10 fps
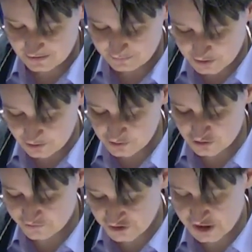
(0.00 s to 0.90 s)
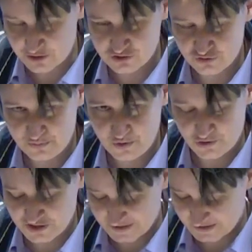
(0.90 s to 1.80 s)
but also of shared
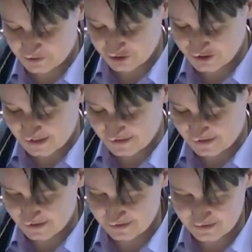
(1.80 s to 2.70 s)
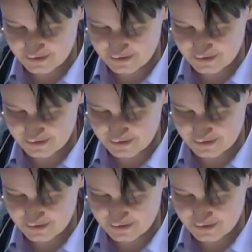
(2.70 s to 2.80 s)
support and understanding.